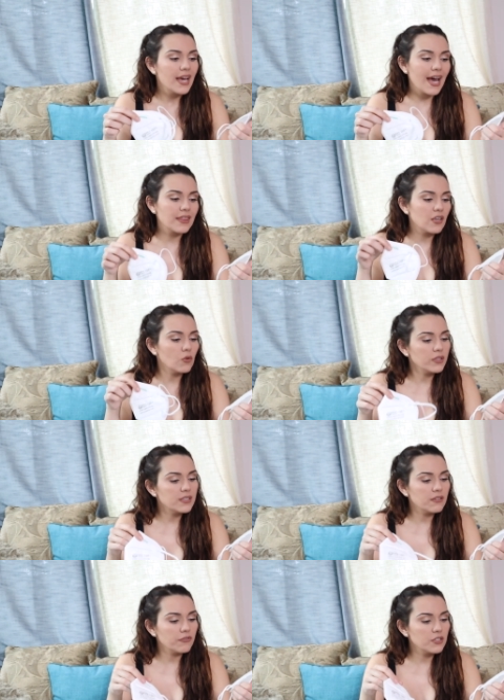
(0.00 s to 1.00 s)
and the only
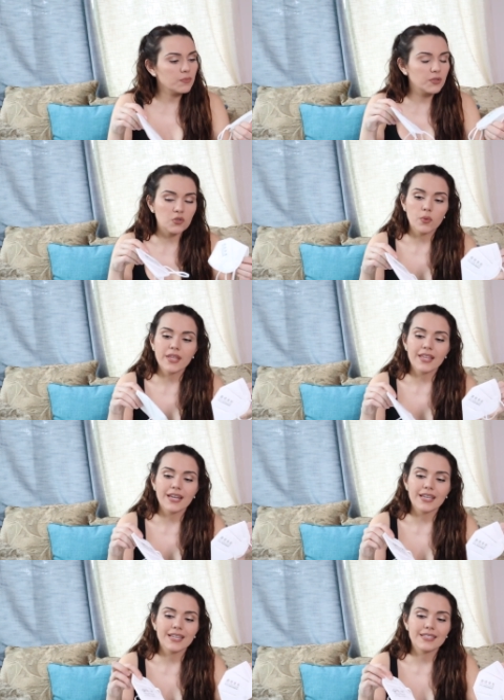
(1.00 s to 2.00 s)
difference between
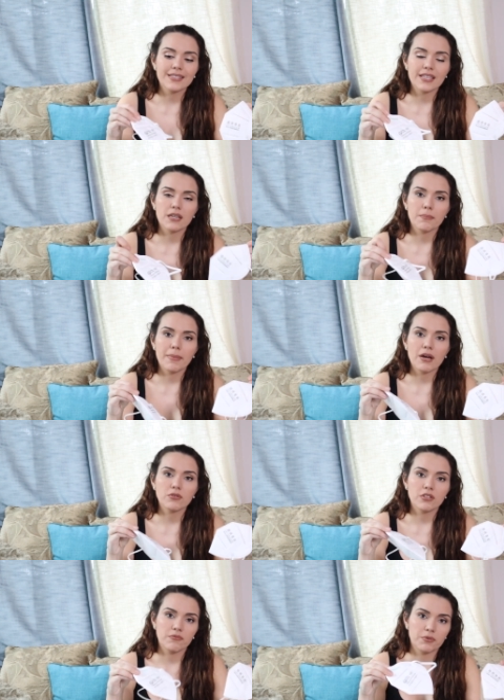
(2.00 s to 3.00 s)
that is the
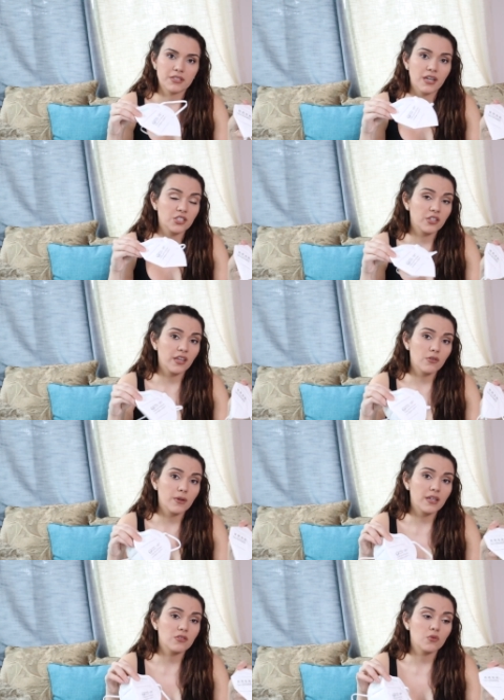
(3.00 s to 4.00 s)
amount of protection that you
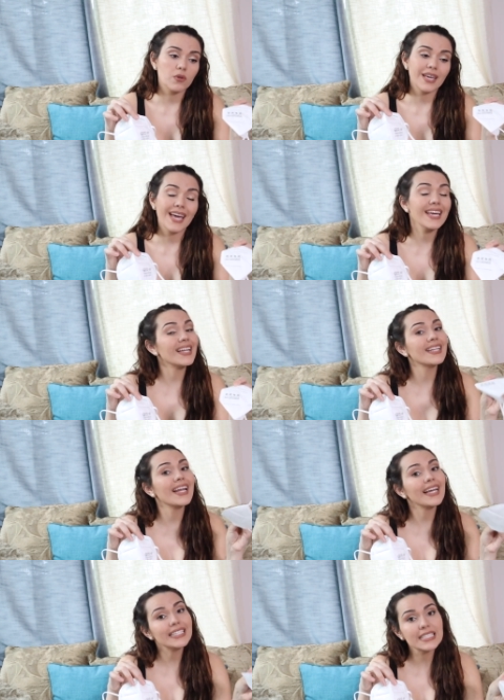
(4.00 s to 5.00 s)
get. So
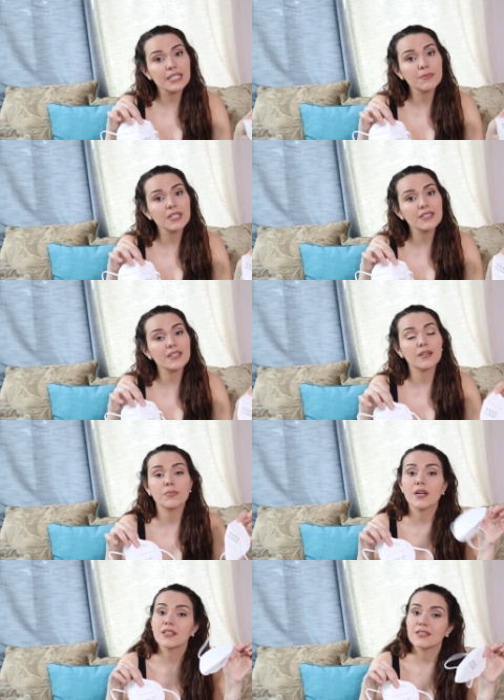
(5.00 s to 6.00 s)
KN90 means that
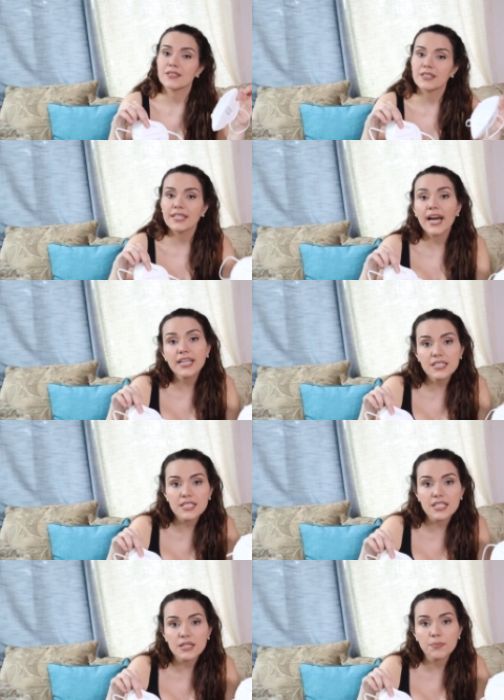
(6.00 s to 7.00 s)
it blocks
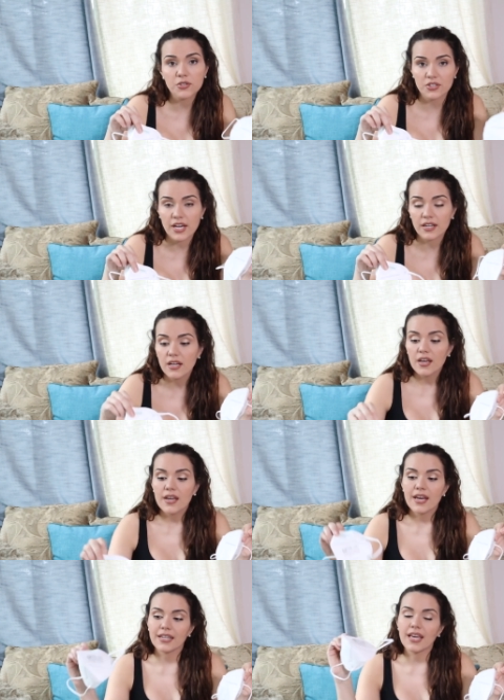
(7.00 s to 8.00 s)
90%,
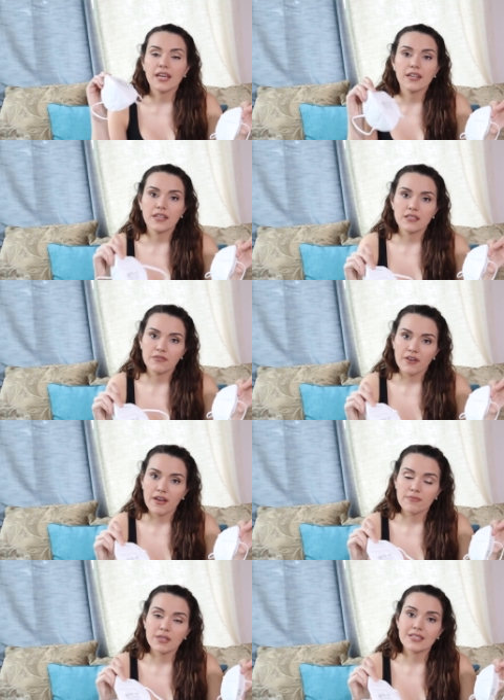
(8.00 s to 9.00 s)
and
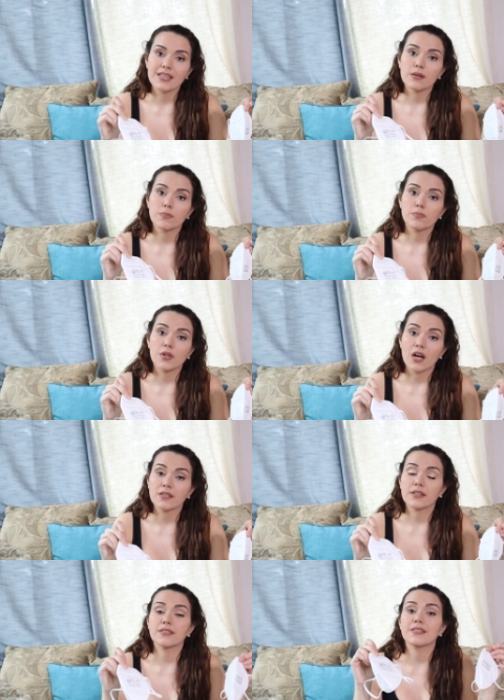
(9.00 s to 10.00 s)
KN95 means that it
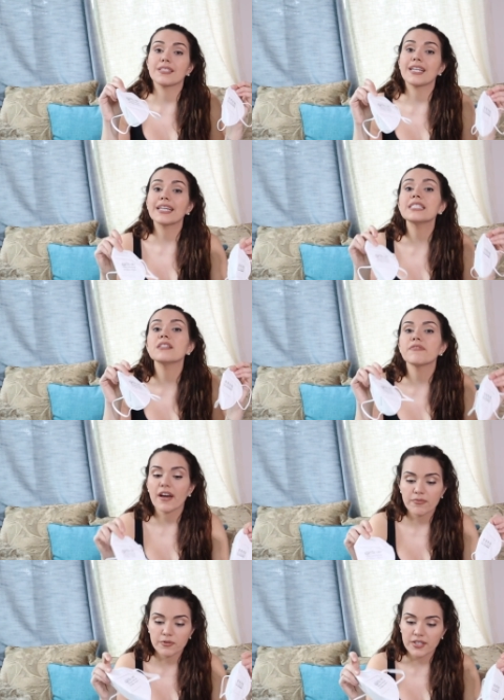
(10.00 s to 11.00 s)
blocks
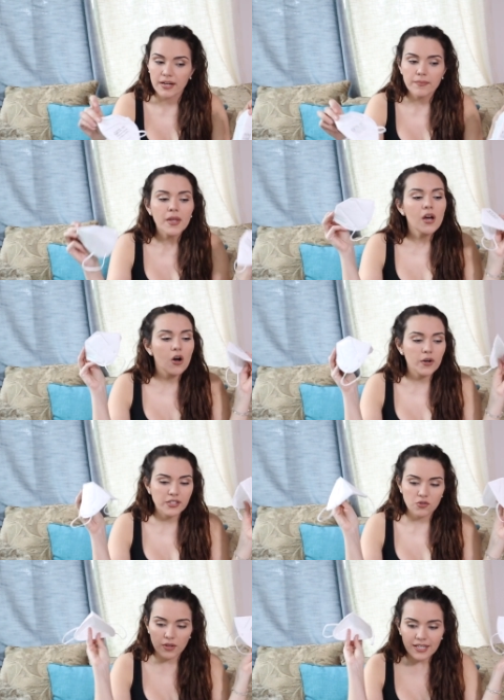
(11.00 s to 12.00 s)
95%.
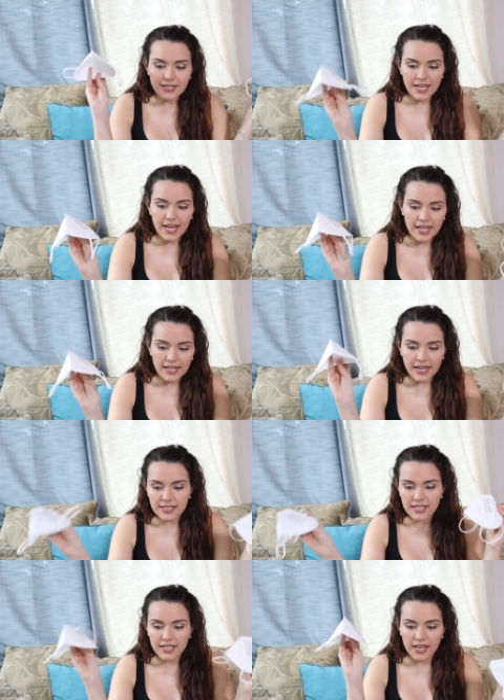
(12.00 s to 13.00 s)
Okay, so that's
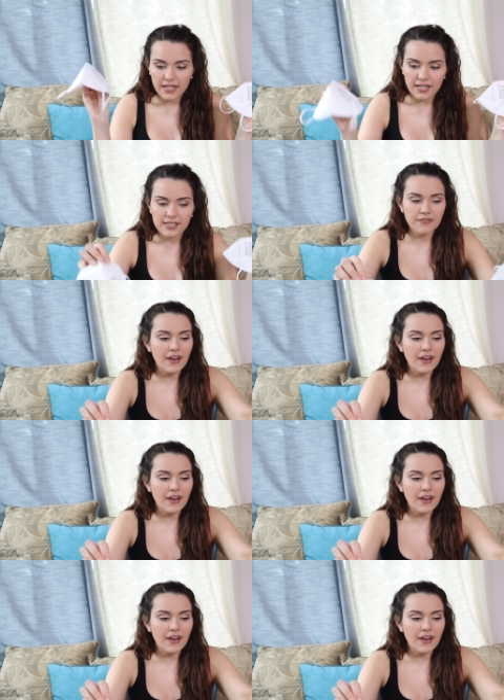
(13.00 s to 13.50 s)
KN90, KN95.